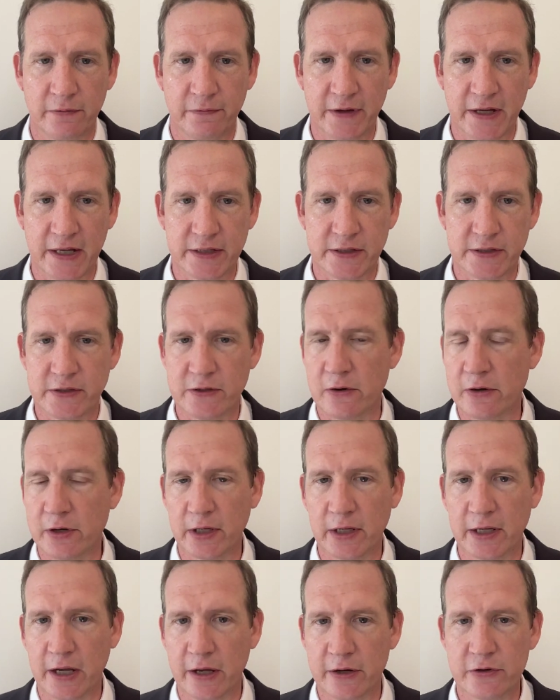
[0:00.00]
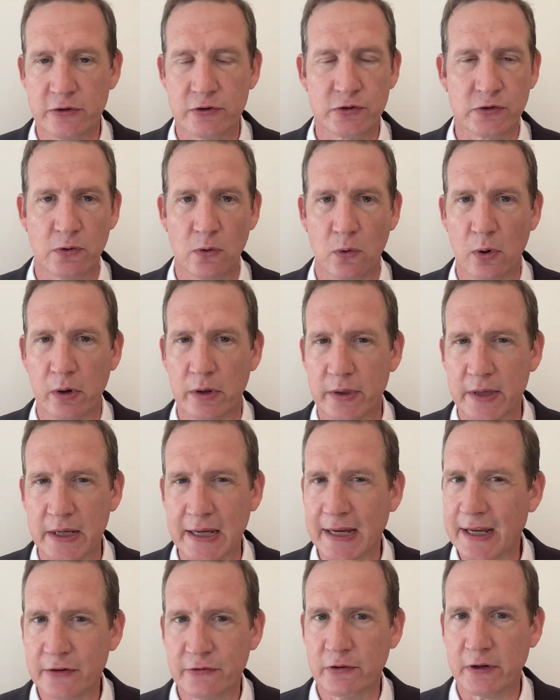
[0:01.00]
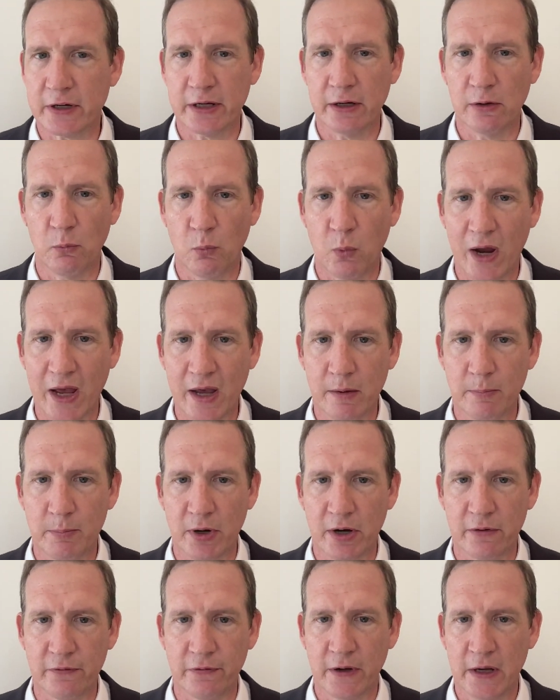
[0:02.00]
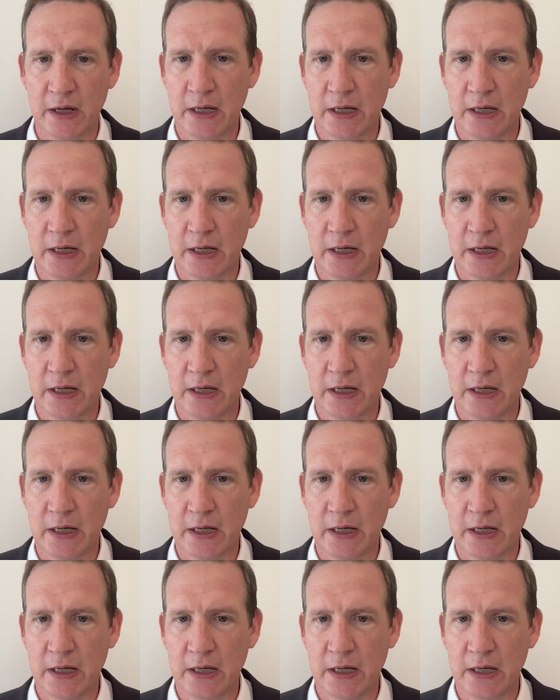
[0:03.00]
events certainly underscore the intricate web of